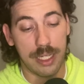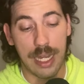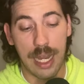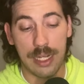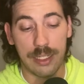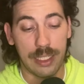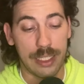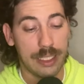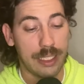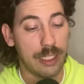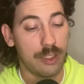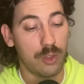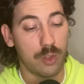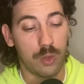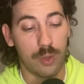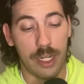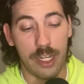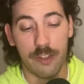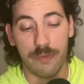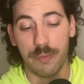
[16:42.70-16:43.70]
a guy like Kendall
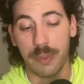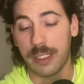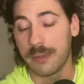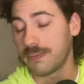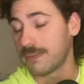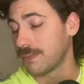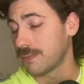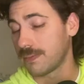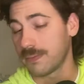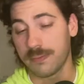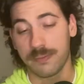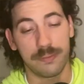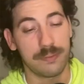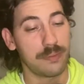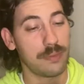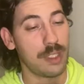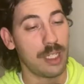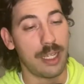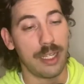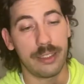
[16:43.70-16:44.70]
Graveman.
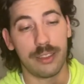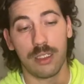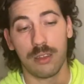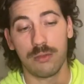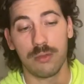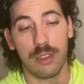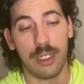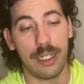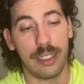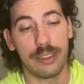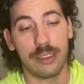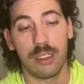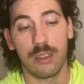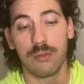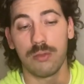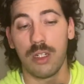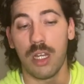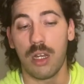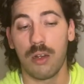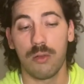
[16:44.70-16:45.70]
I don't
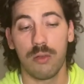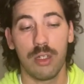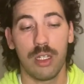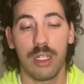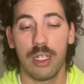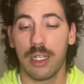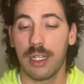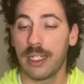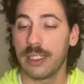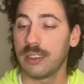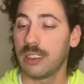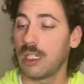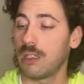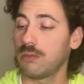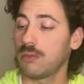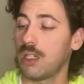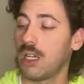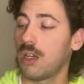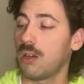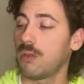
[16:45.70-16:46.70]
know.
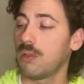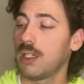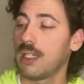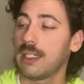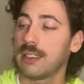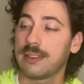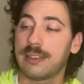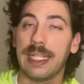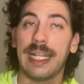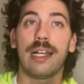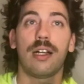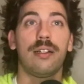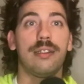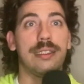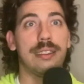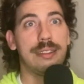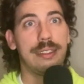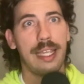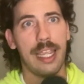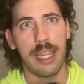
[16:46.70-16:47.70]
Tail
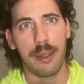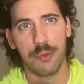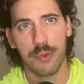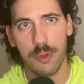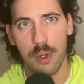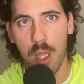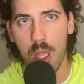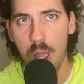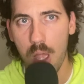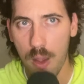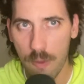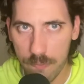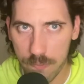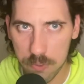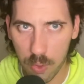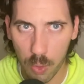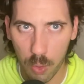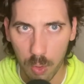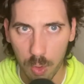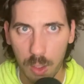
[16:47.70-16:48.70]
of the tape
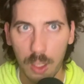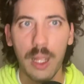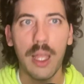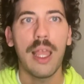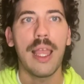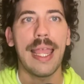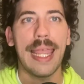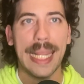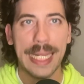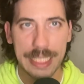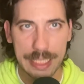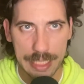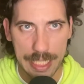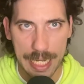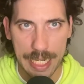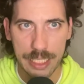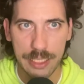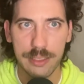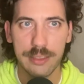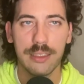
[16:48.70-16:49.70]
for
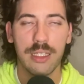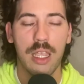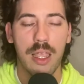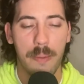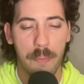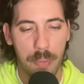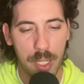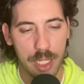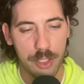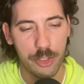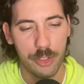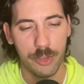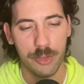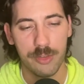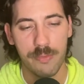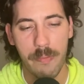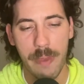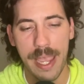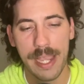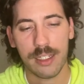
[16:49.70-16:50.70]
Atlanta's
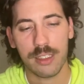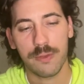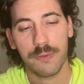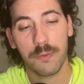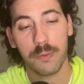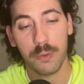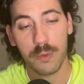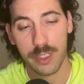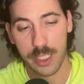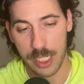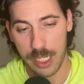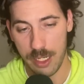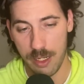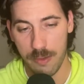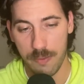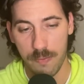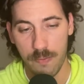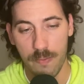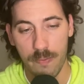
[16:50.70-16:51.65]
pitchers. Max Fried,